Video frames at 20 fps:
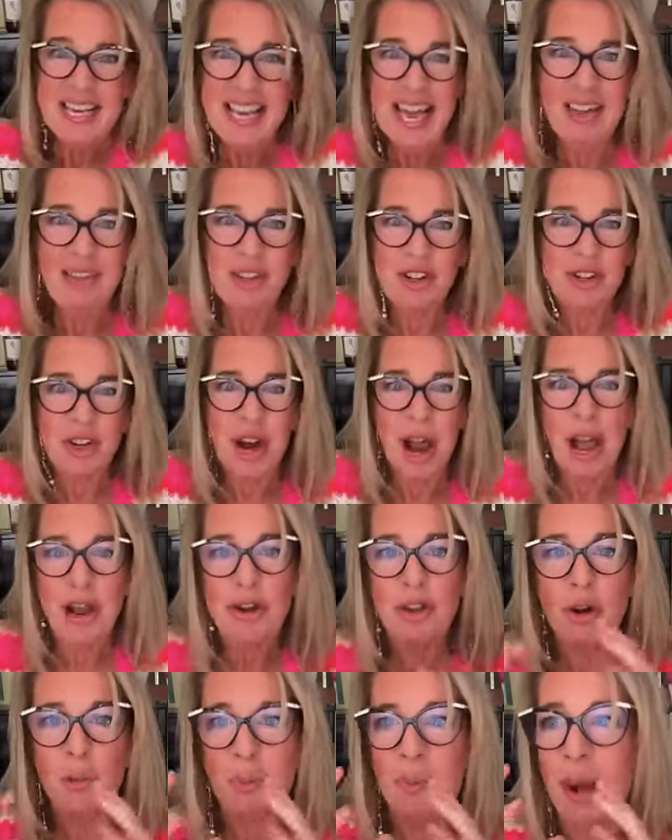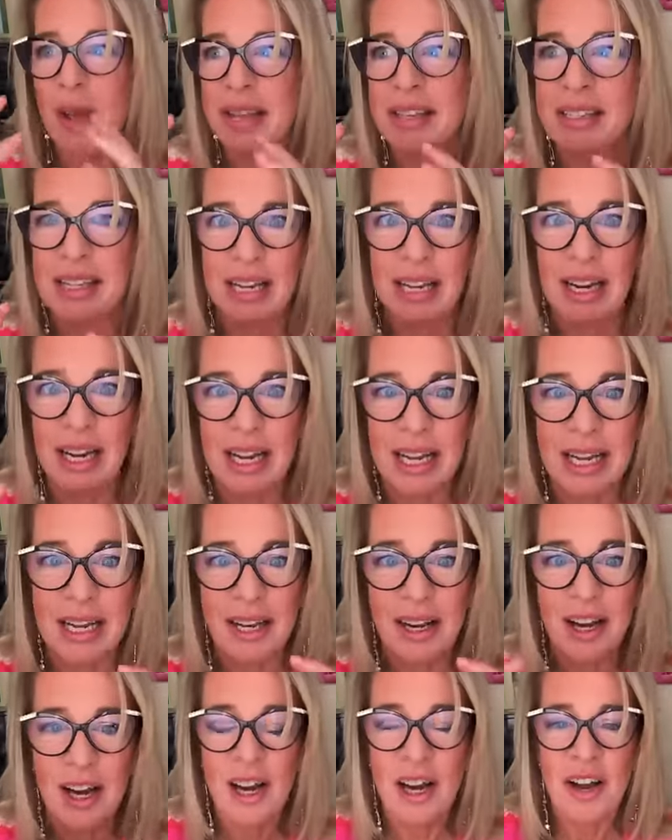get the track, and you're
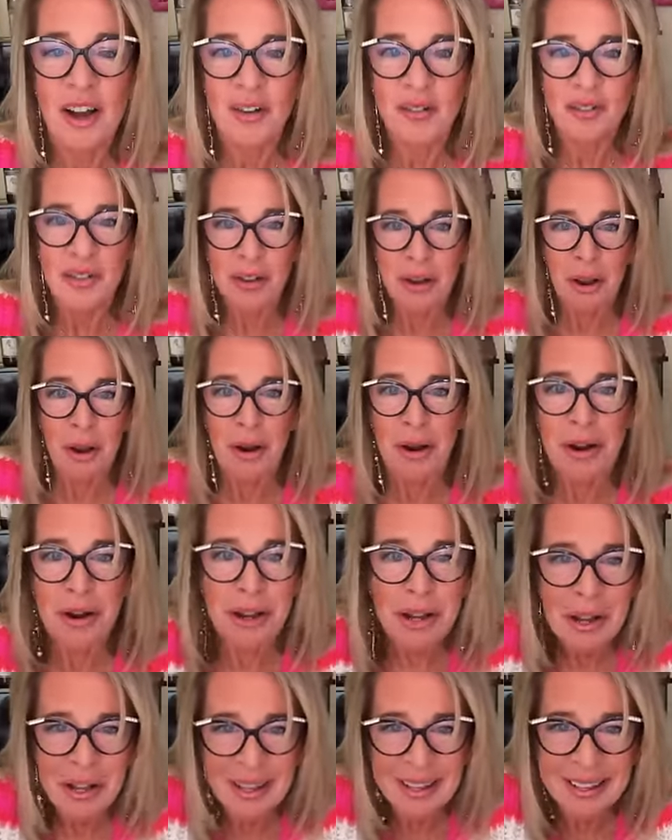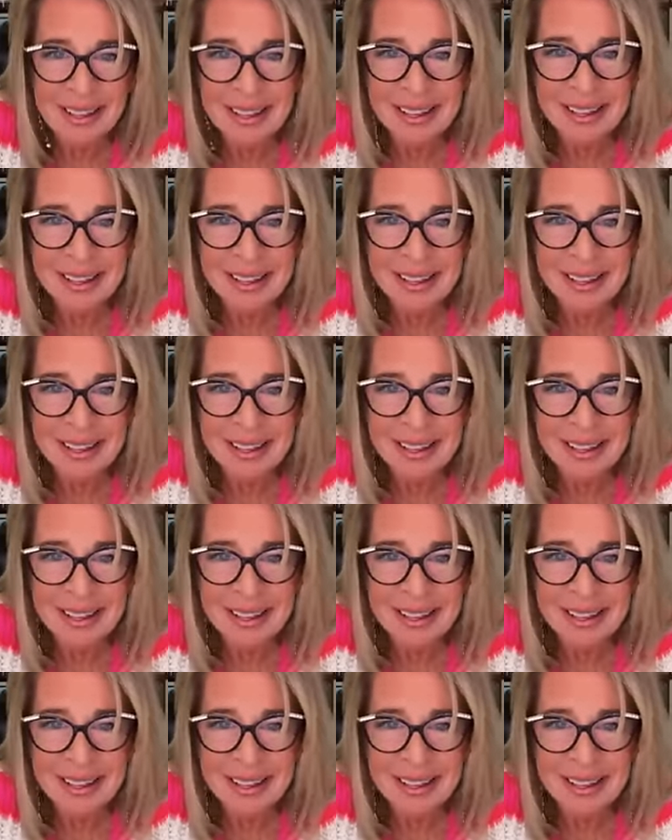basically... Look.